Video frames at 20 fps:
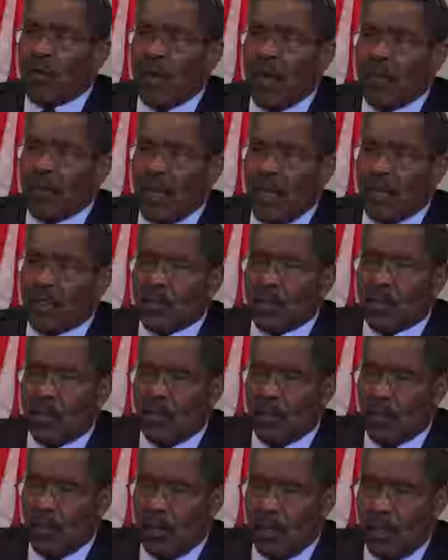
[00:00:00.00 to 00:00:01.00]
or five cases
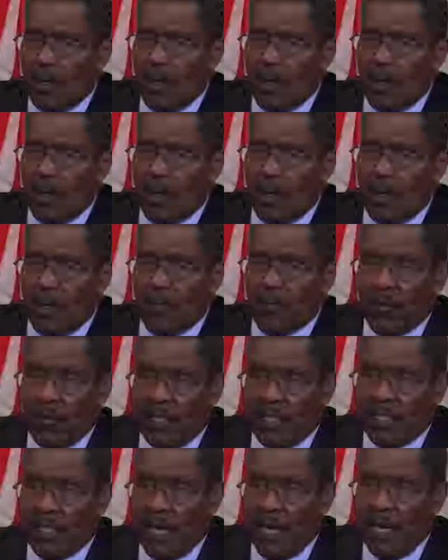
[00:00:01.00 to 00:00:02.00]
over for
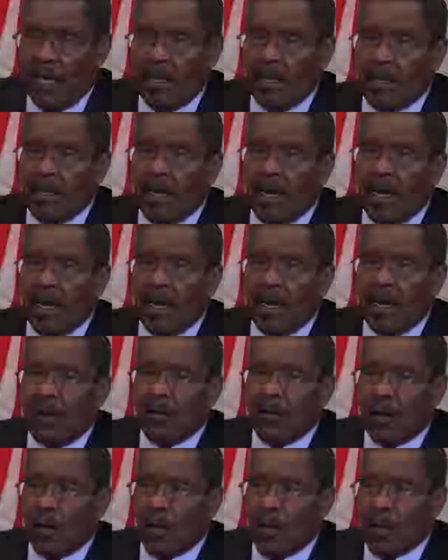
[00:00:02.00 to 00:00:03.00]
each day
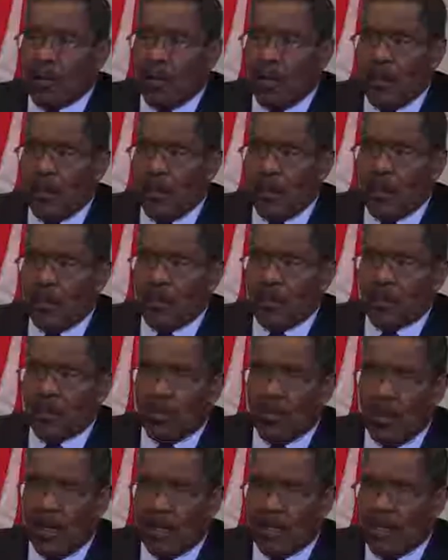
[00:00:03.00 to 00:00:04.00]
of the argument period, which
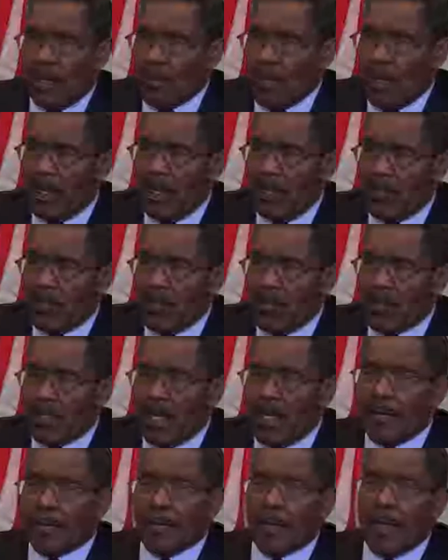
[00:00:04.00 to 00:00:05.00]
would be, say, Monday,
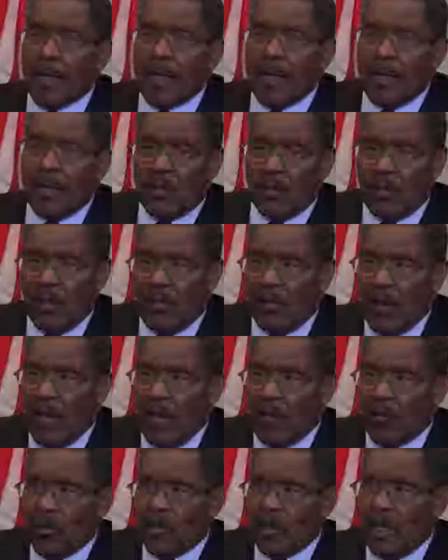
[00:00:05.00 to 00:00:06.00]
Tuesday, there'd be
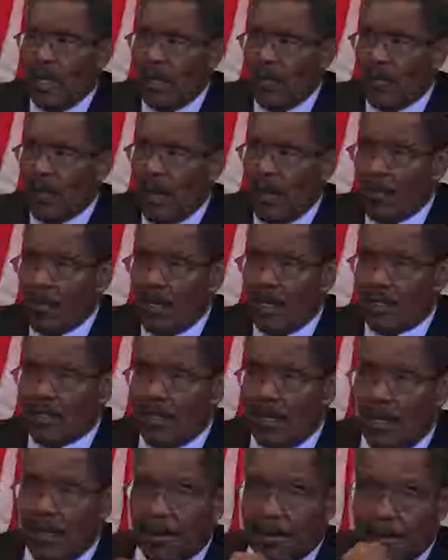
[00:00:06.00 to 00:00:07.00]
five one day and five the next
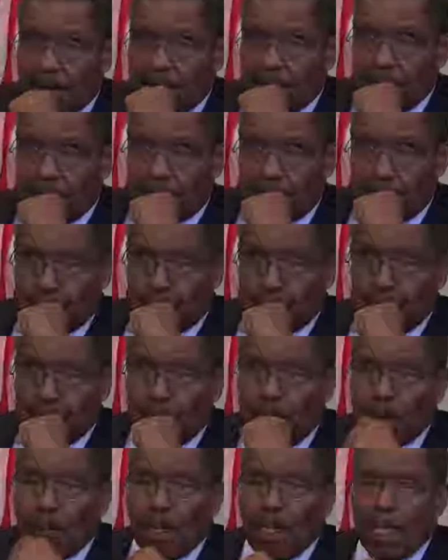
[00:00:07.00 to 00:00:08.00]
day.
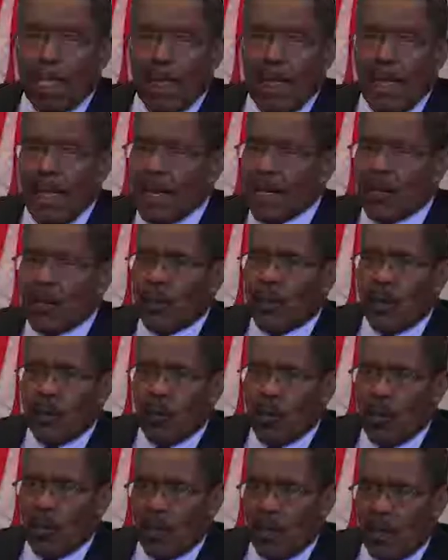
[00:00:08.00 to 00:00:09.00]
And I could be
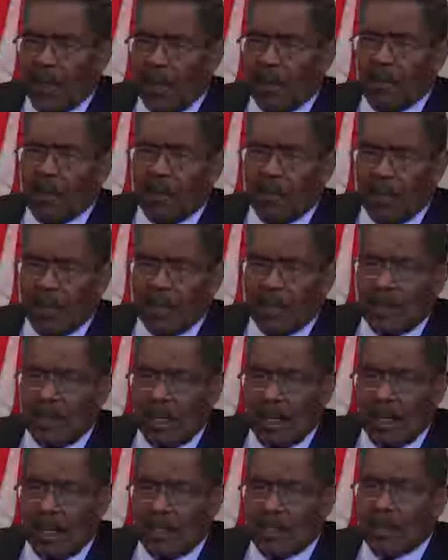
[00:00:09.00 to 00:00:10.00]
wrong on the number, but
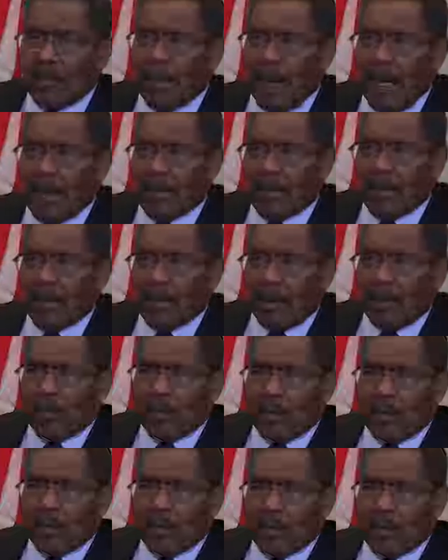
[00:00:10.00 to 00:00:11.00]
that's about the
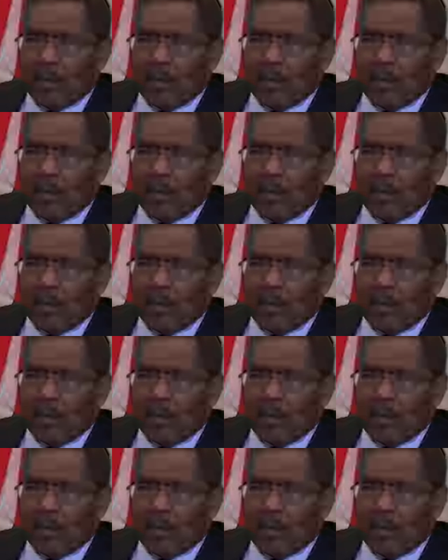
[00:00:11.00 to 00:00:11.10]
number,